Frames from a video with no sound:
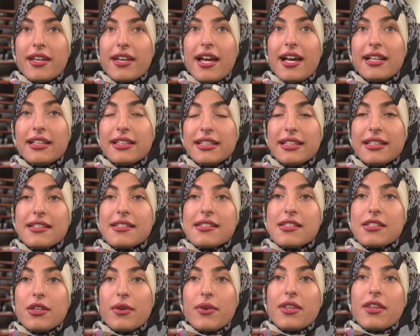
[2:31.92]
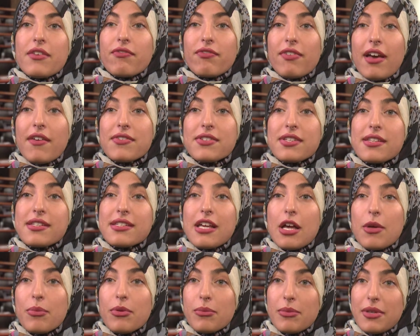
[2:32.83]
at least knowing that FAFSA is
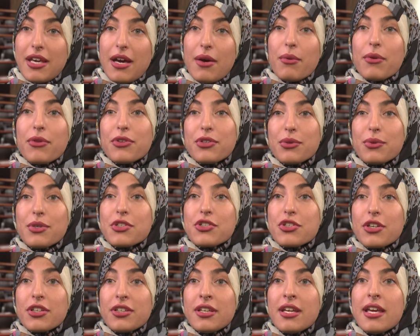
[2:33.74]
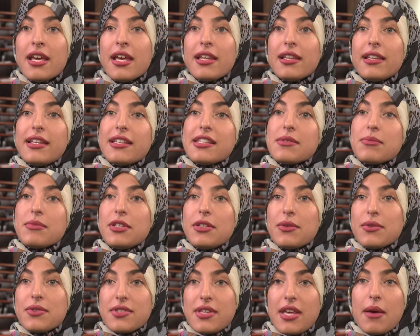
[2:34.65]
helping me out with tuition lets me
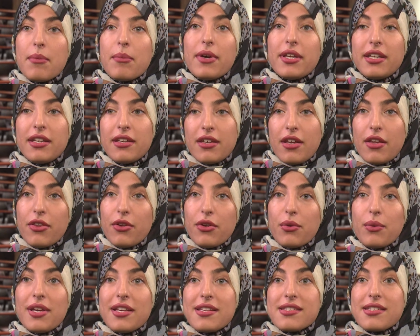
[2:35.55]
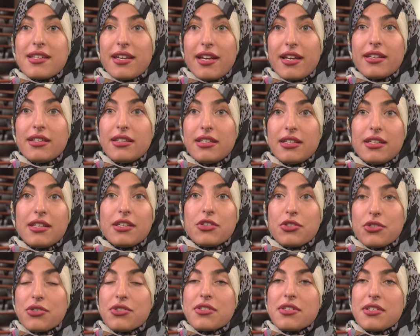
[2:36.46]
use that money in other ways that I need it
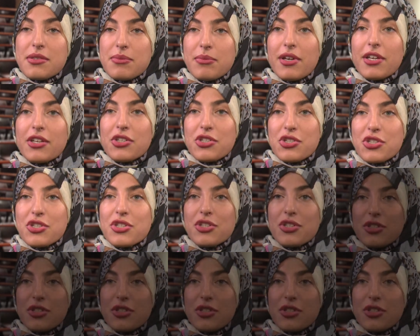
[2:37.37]
just as much.